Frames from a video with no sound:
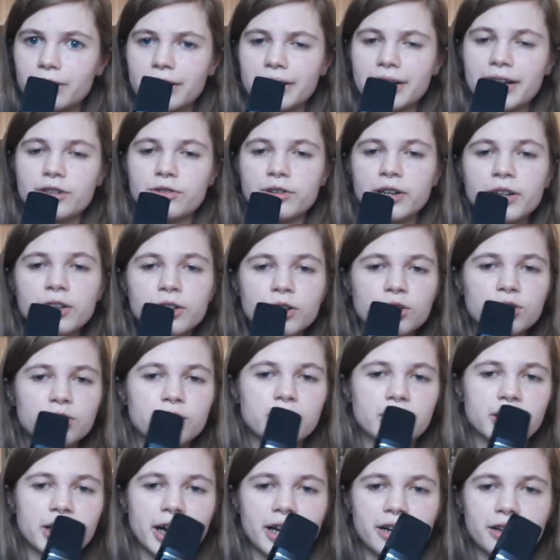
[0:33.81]
Like I try to look through
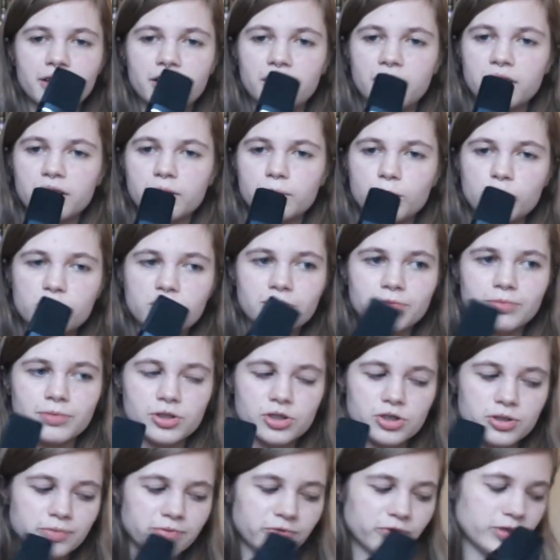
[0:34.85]
the catalog. Most of them are
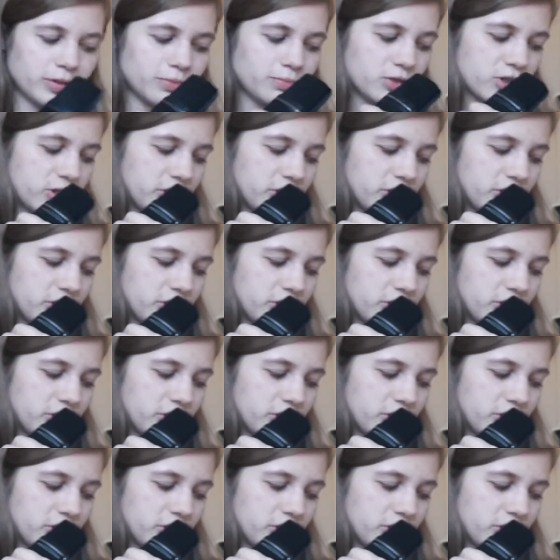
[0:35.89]
from from